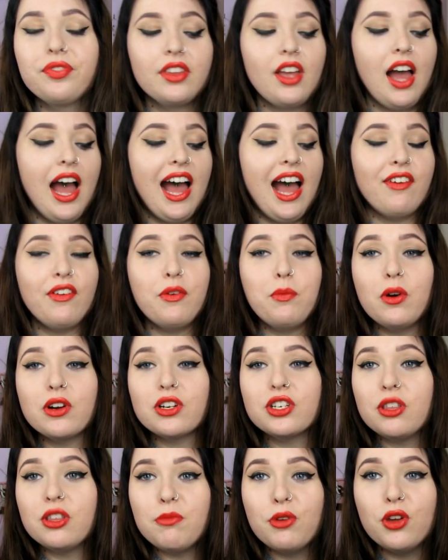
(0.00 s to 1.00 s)
I haven't
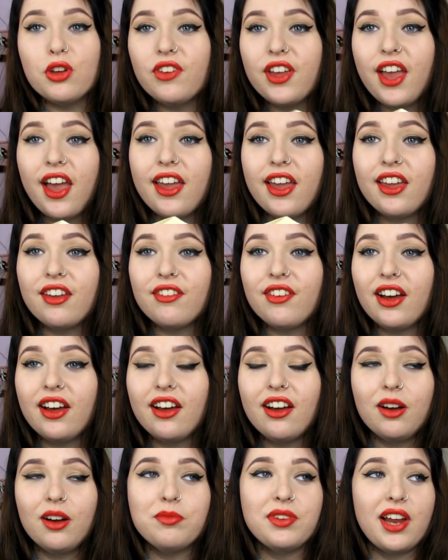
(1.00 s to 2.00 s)
watched the movie yet either.
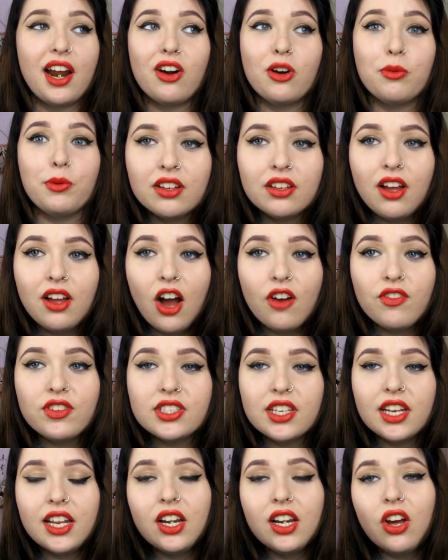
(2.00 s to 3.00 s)
I'm terrible.
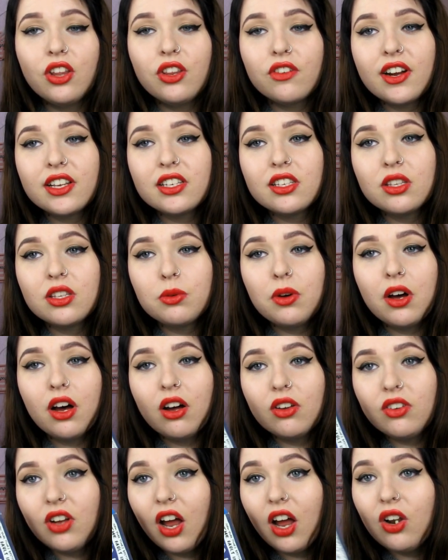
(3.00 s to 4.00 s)
Obviously, like the rest of the
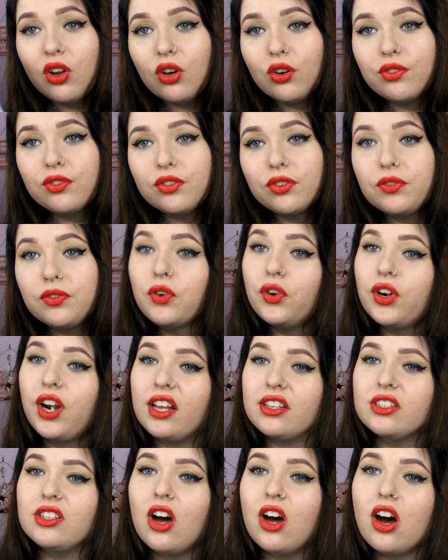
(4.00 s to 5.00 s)
world, I loved Fault in
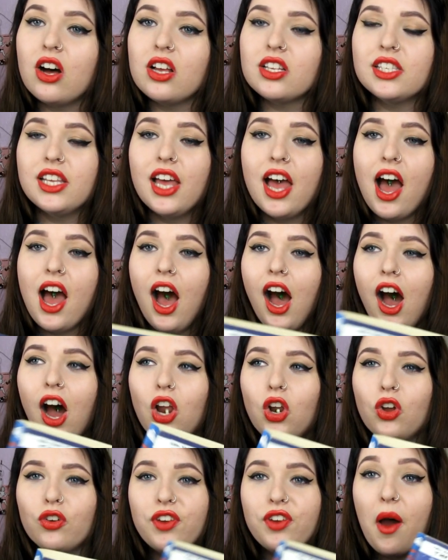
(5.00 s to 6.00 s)
Our Stars. I
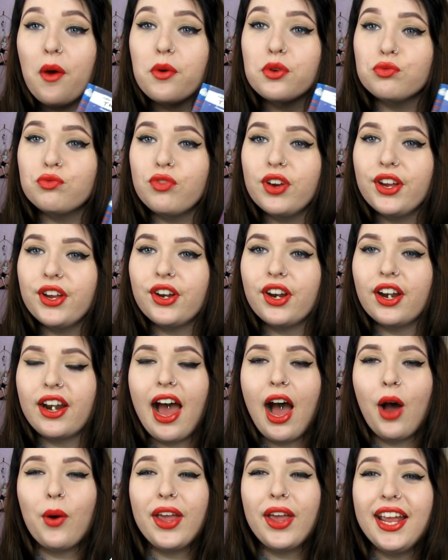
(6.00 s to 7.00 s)
loved how it was written and
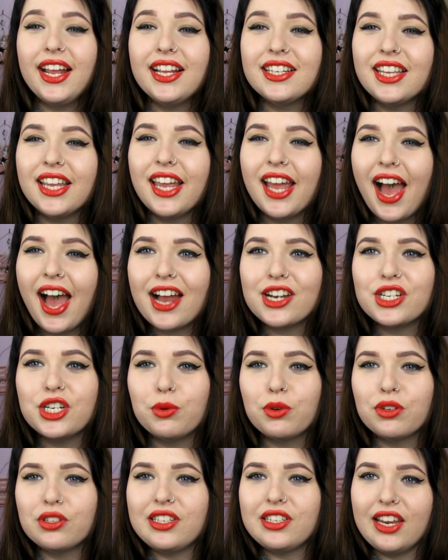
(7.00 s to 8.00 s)
how easy it actually
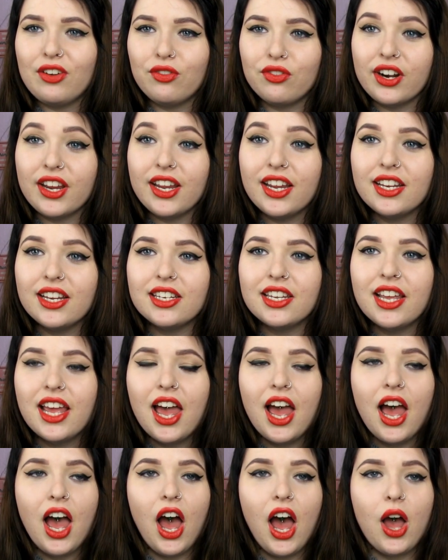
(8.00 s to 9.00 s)
was to read.
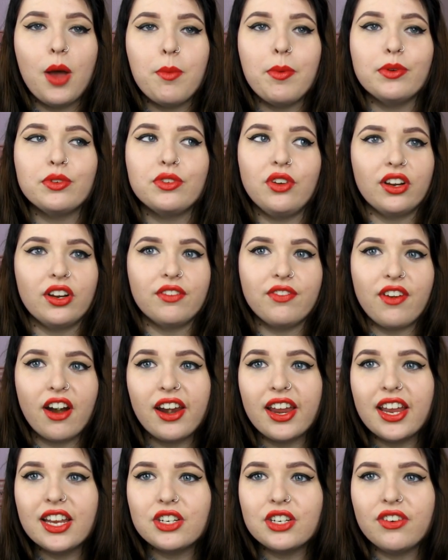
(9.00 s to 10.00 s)
It was like a very
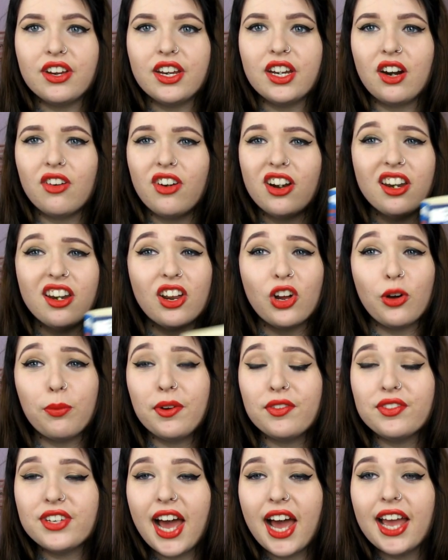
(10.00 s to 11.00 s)
easy read. I read it in a couple
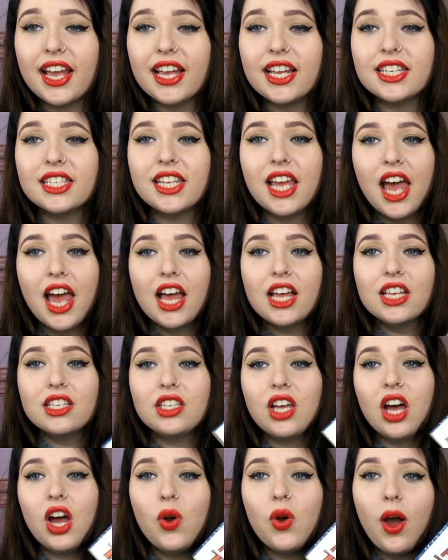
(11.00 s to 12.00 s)
of days.
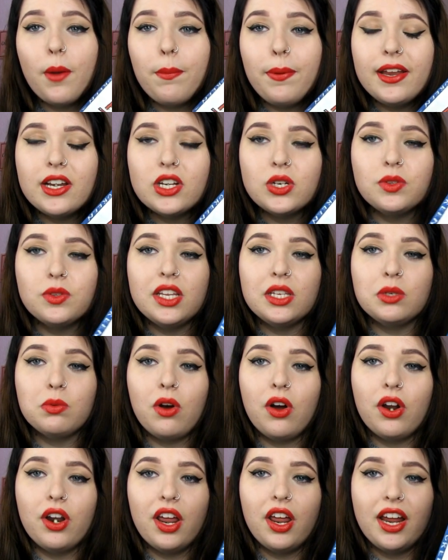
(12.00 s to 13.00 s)
So I picked up this
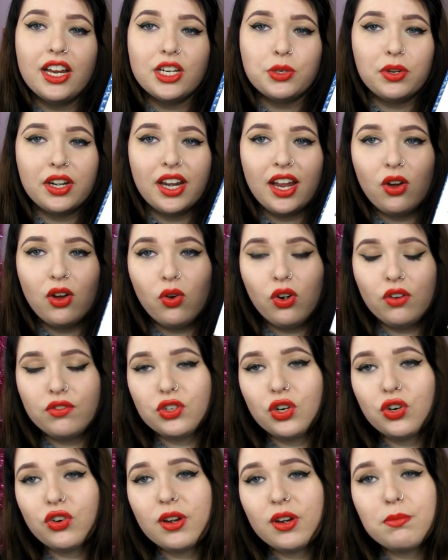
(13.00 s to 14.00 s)
one. I actually want to get all of
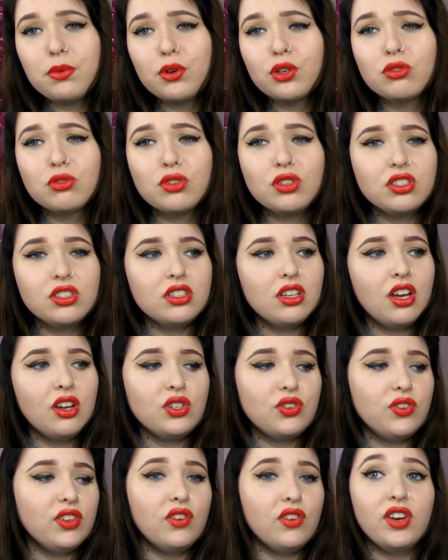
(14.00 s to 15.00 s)
John Green books because I
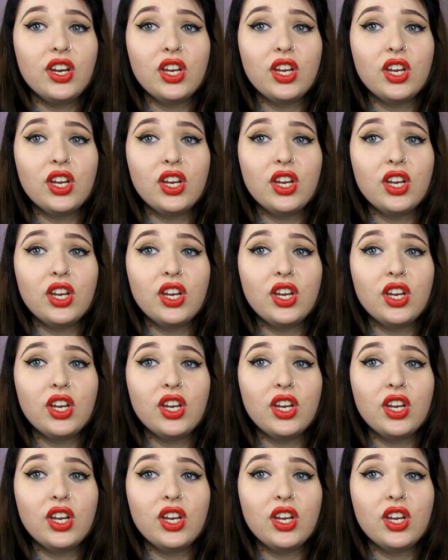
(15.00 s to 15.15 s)
just think they're really